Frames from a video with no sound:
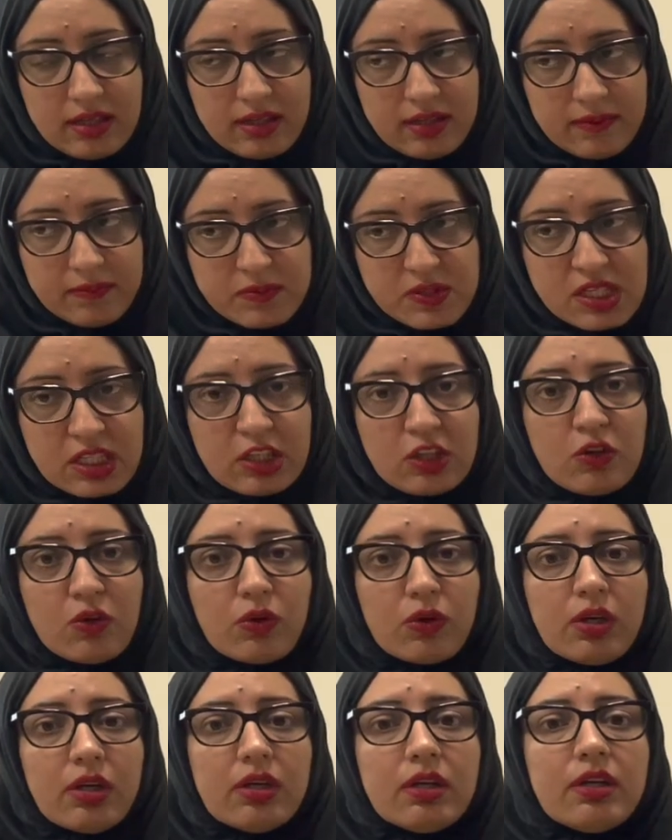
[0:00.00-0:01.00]

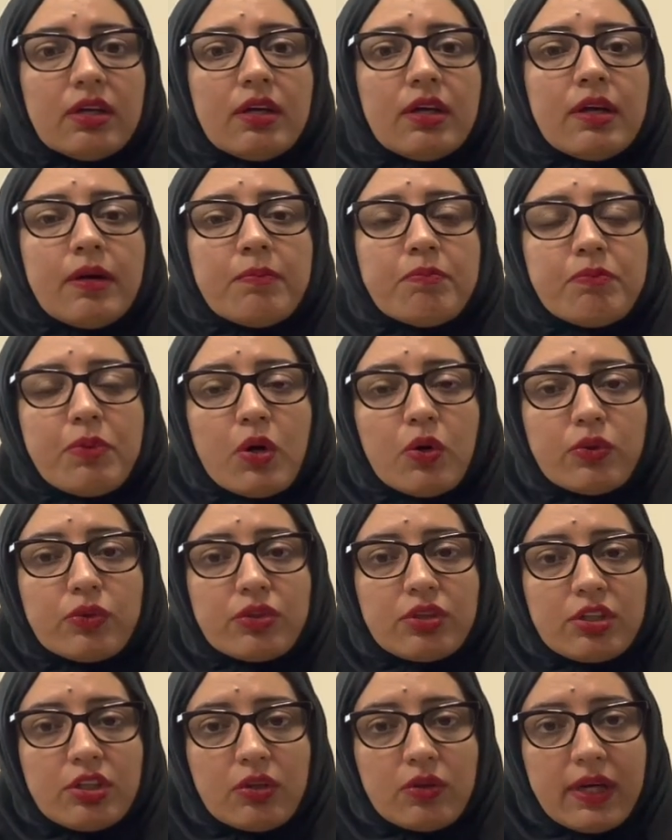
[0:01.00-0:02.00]
secure both
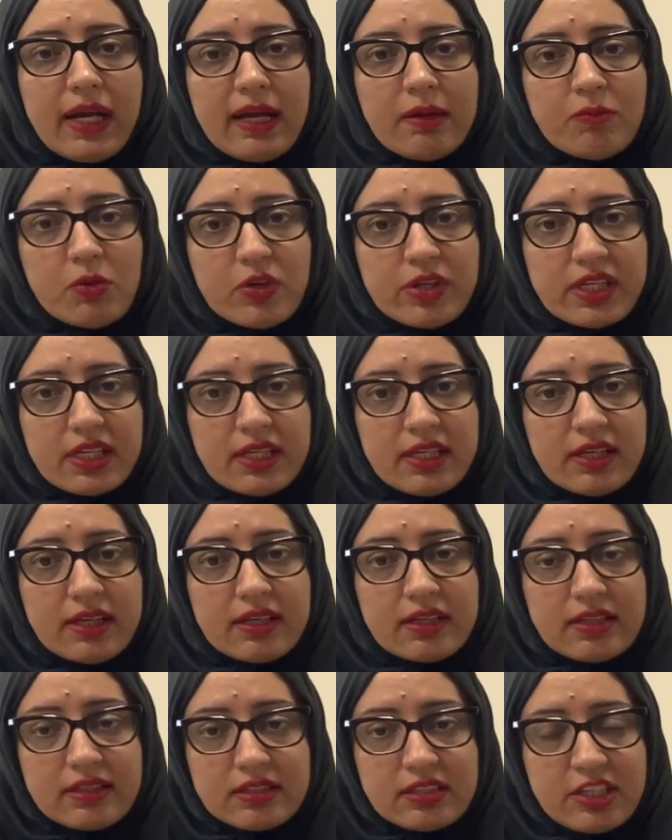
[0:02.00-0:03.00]
your MOE
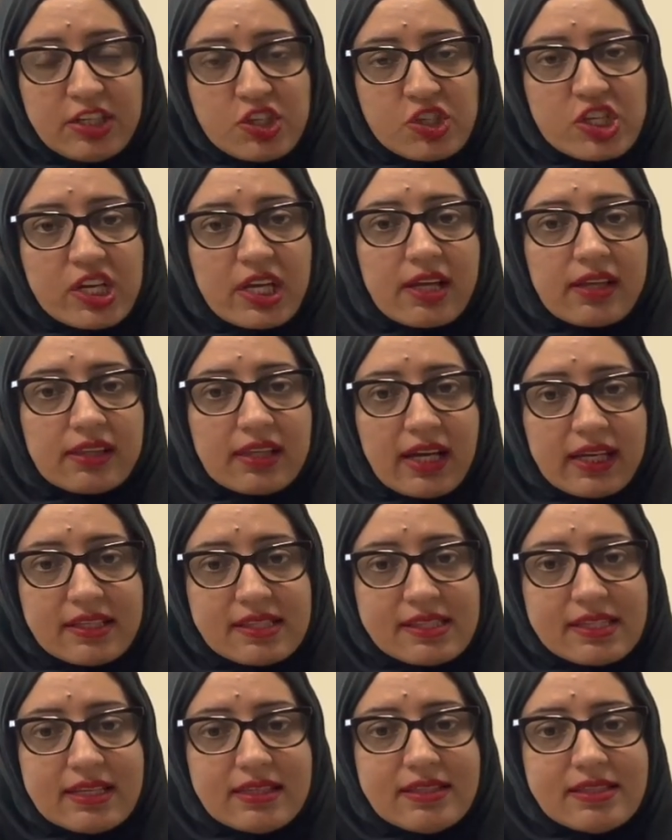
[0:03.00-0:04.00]
teaching
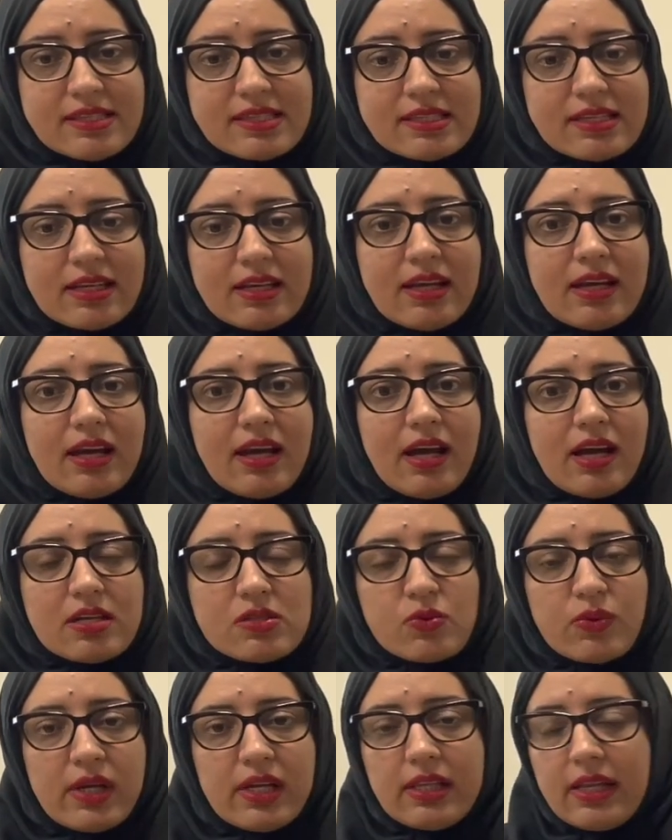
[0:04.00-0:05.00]
license as
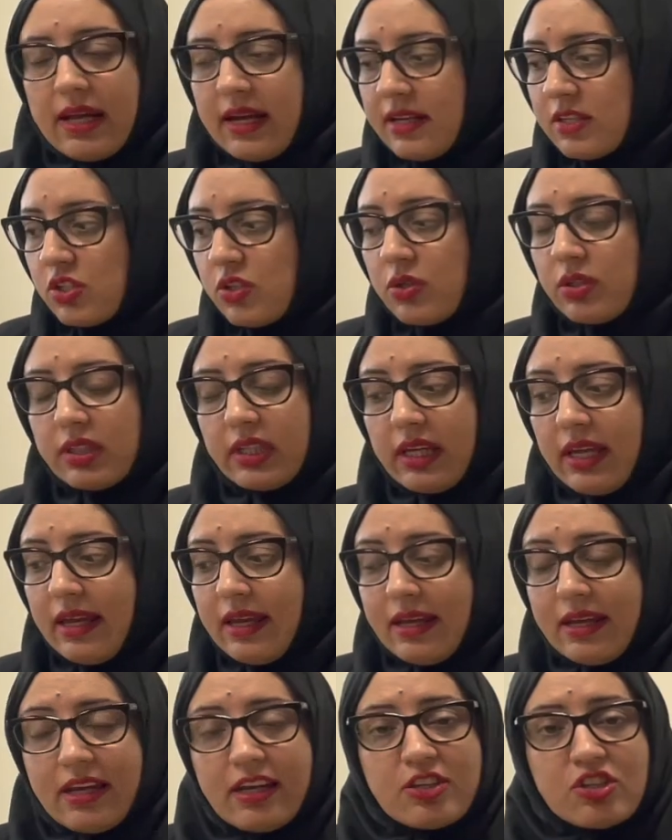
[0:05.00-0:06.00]
well as your
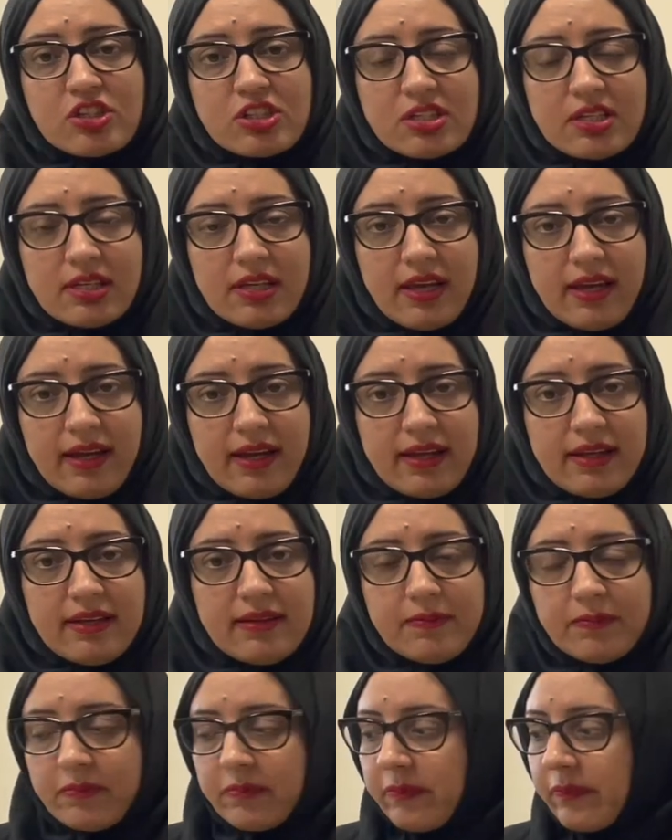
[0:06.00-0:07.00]
KHDA
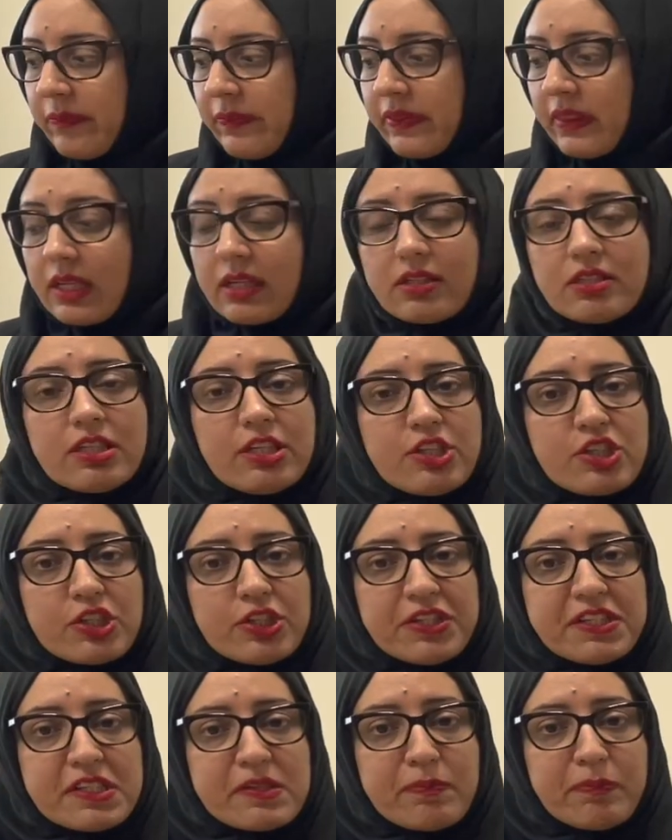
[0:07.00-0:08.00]

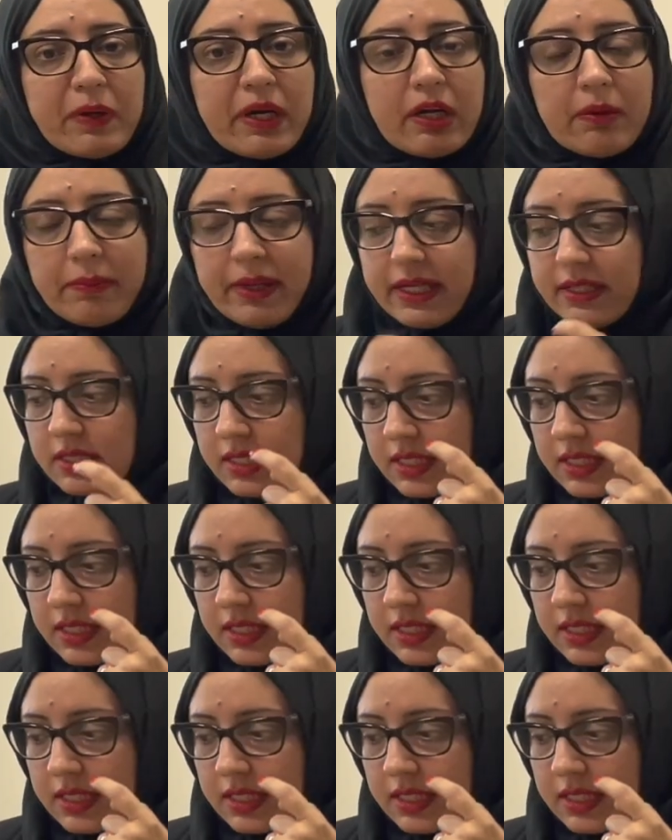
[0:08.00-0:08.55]
teacher's permit.